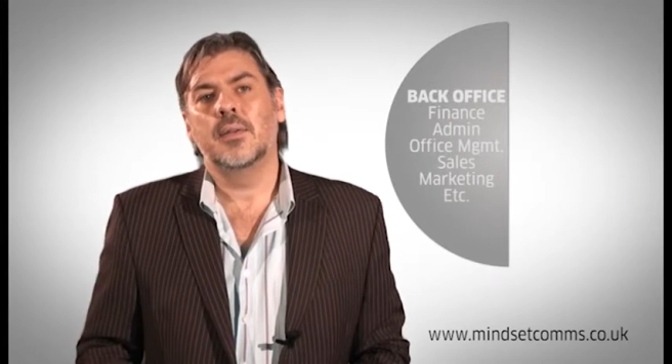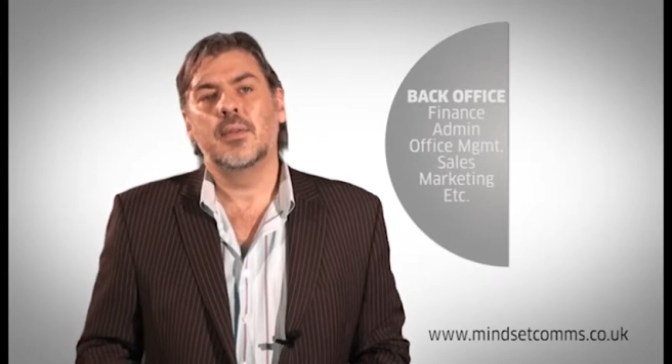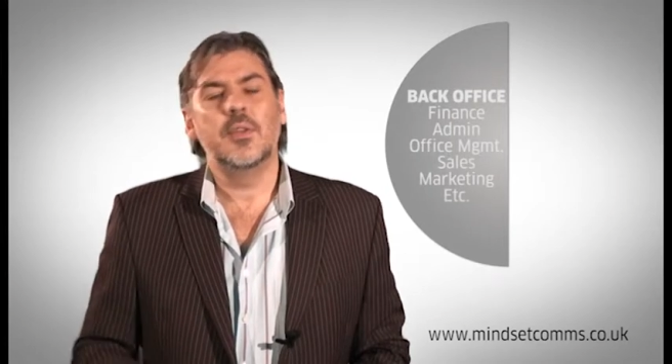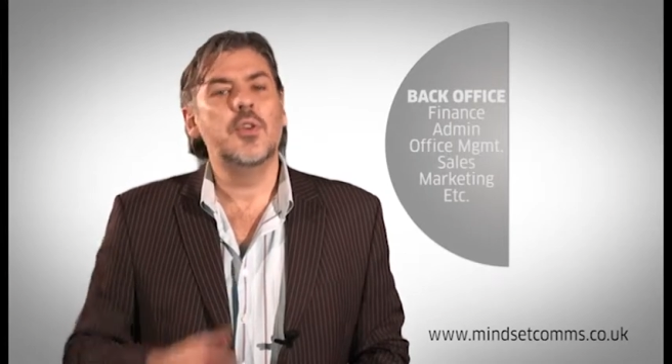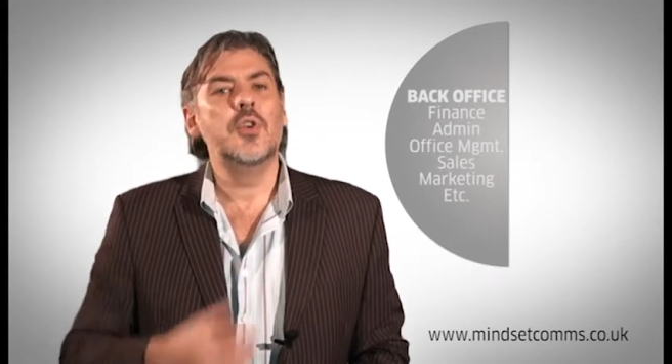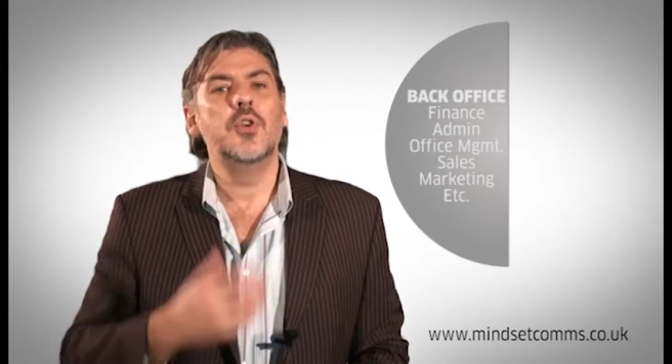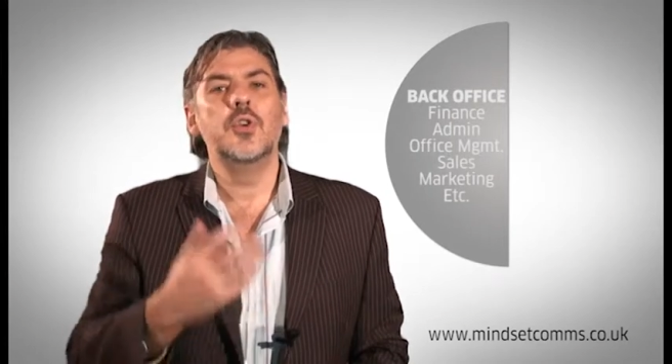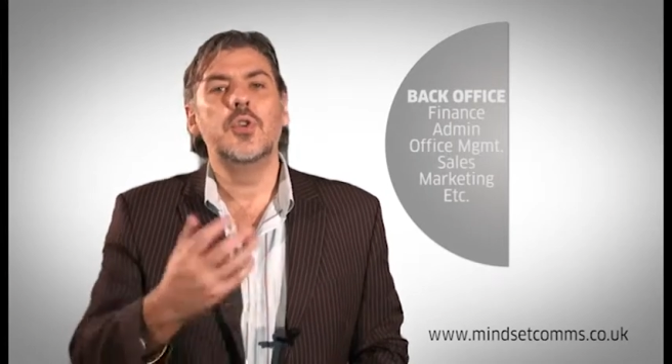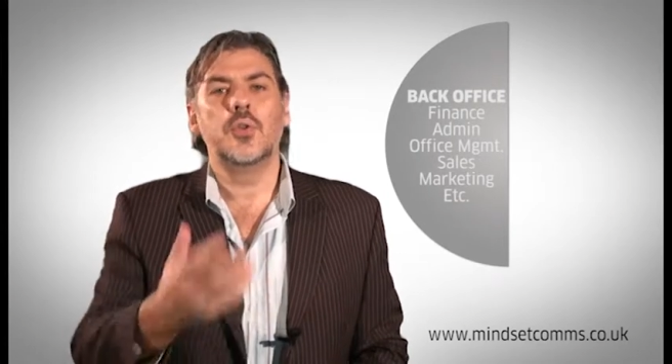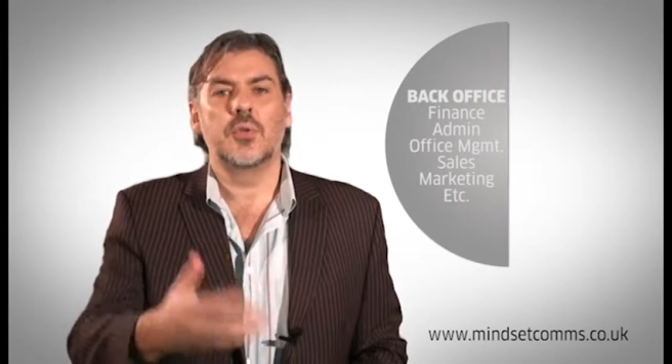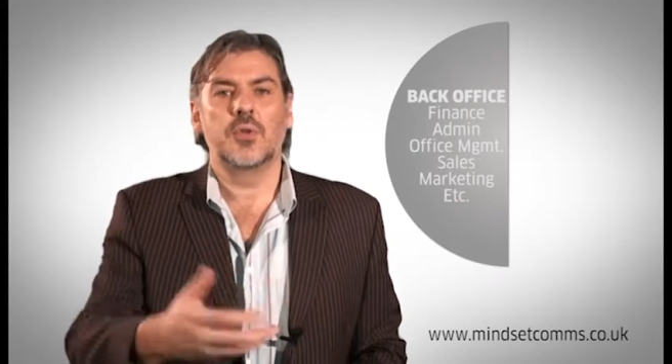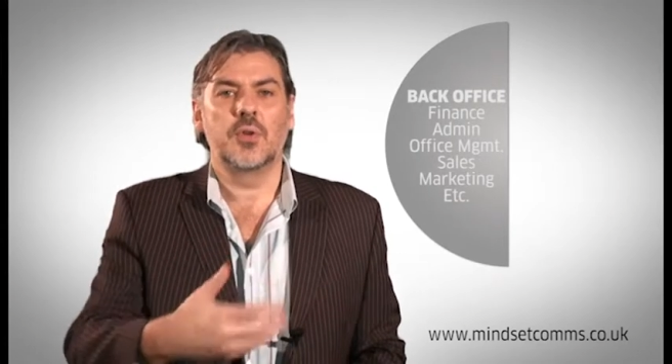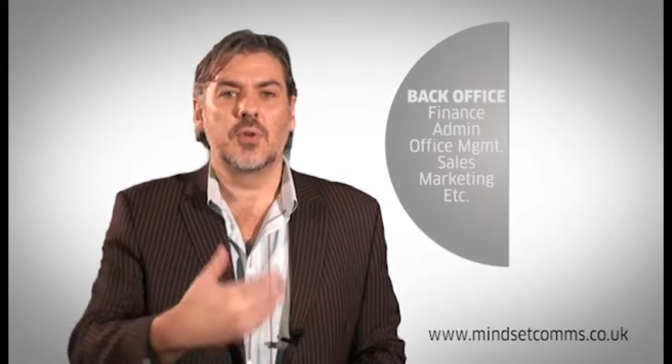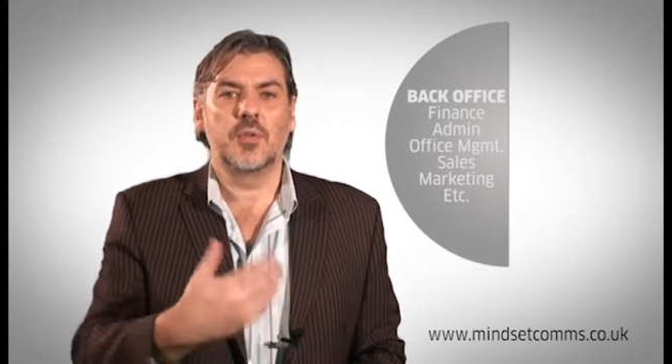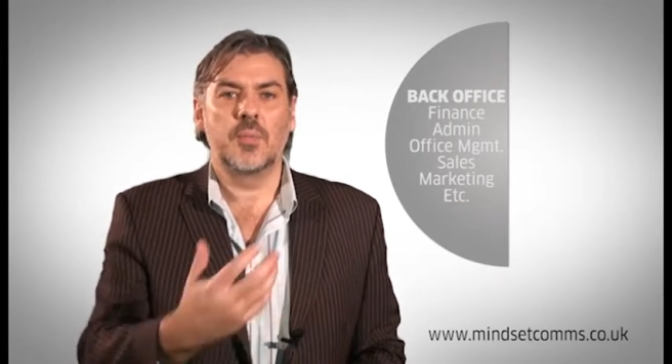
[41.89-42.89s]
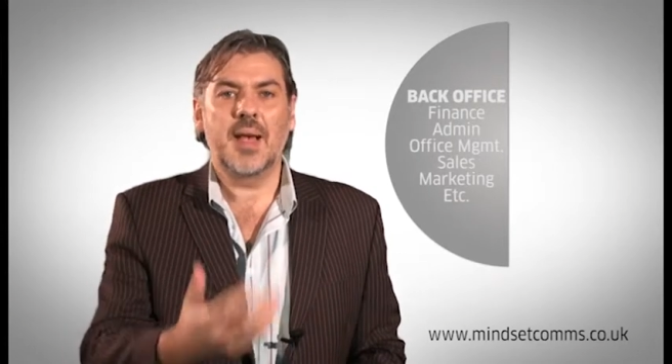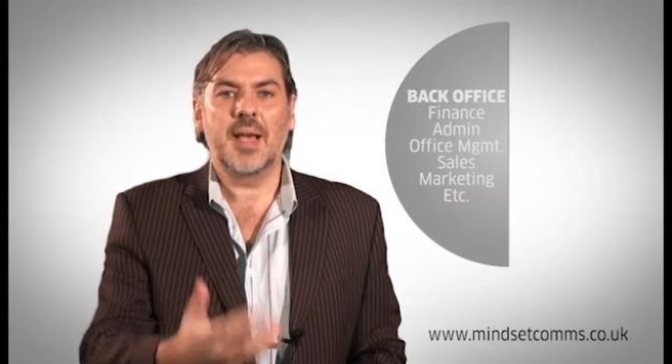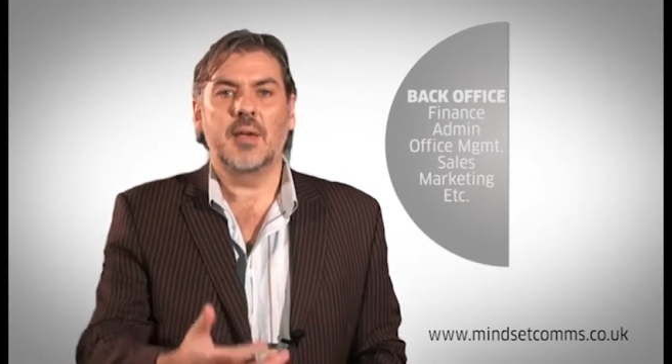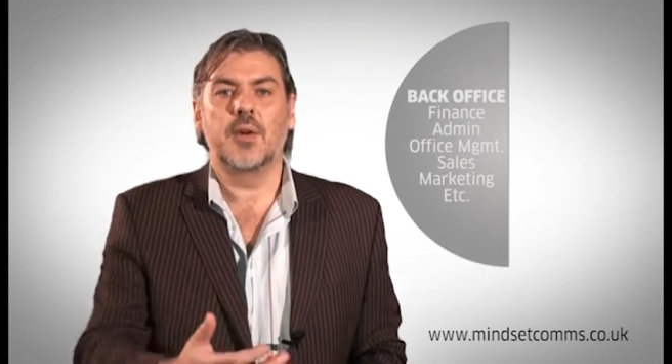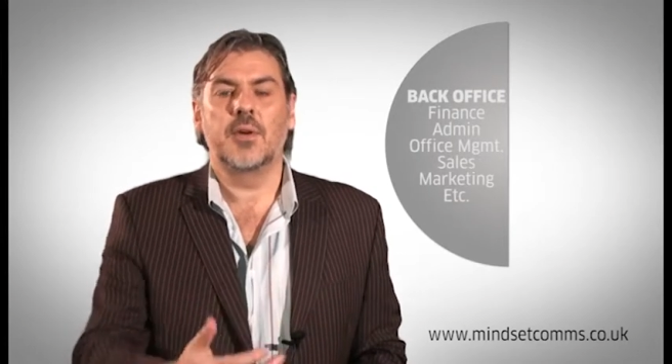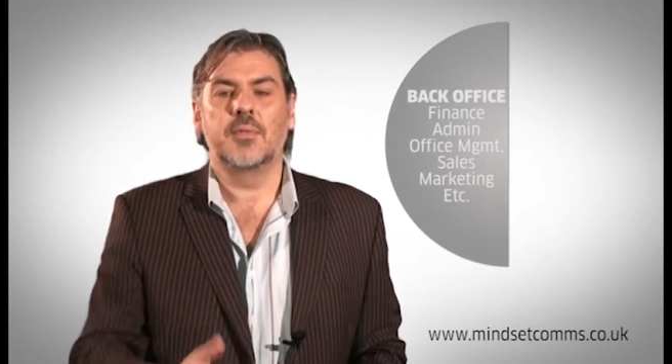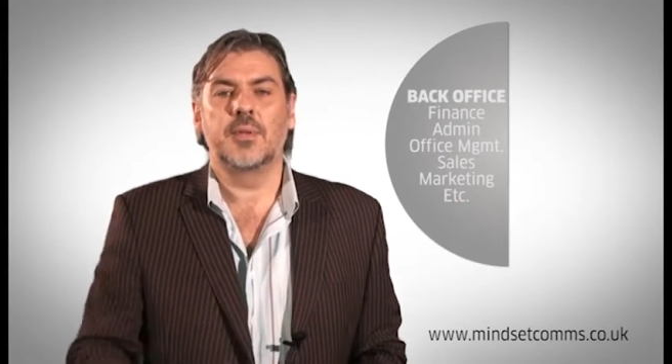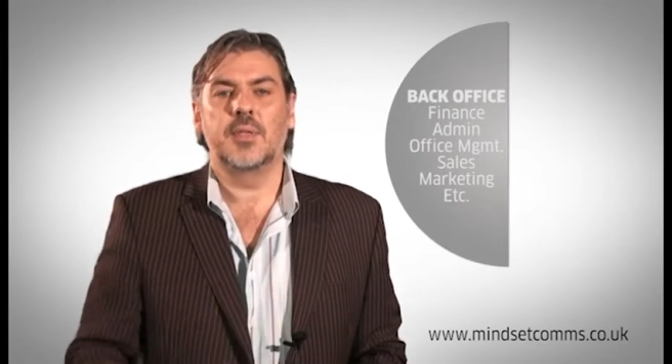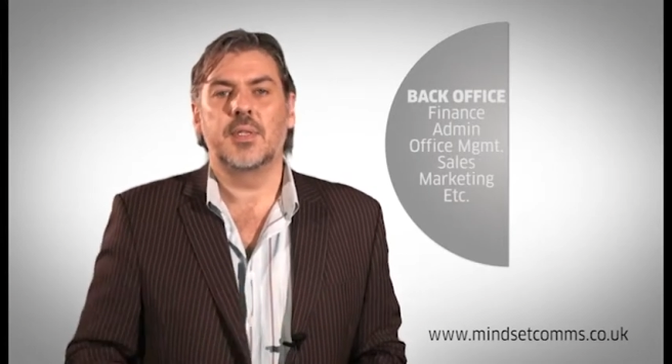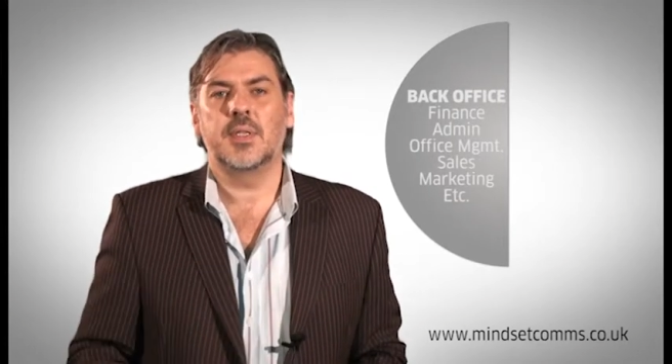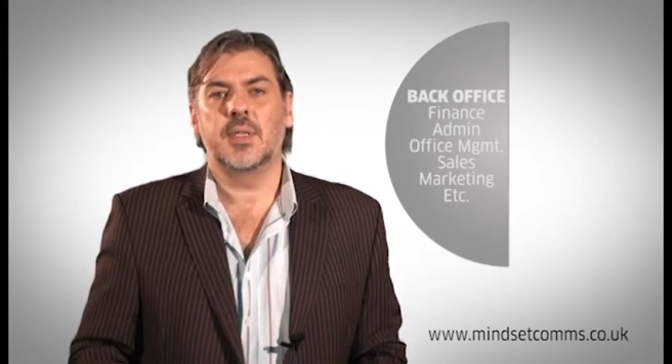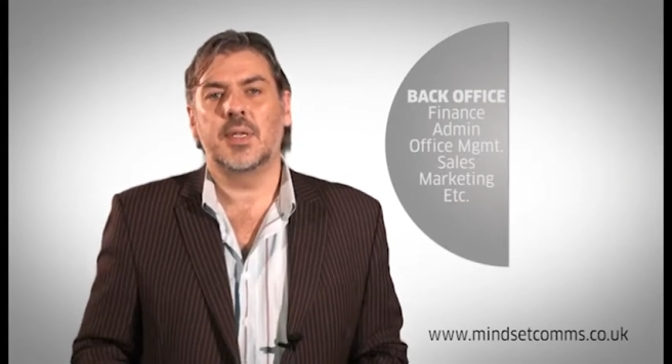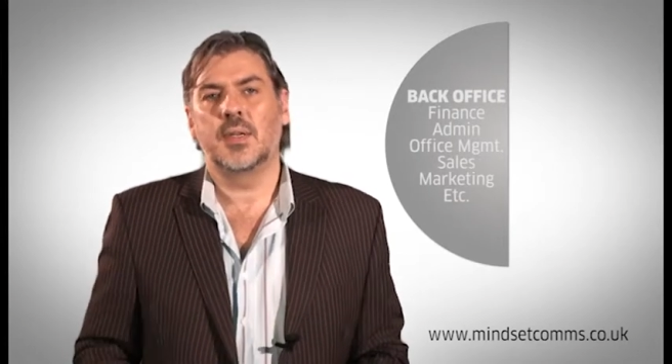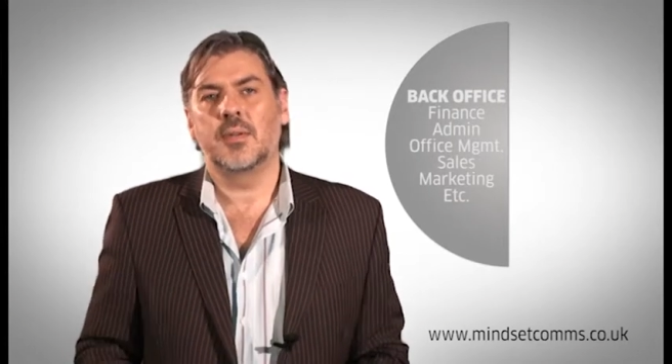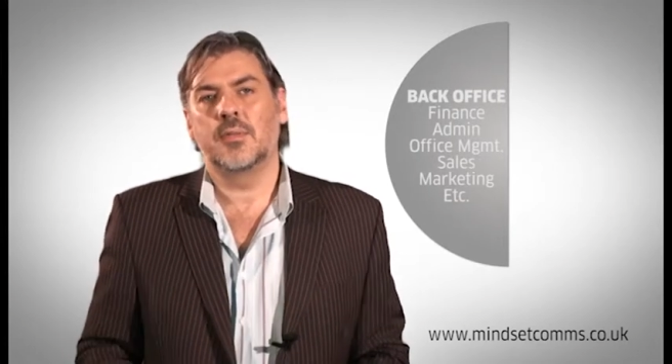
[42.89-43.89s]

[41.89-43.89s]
the usual sort of back-office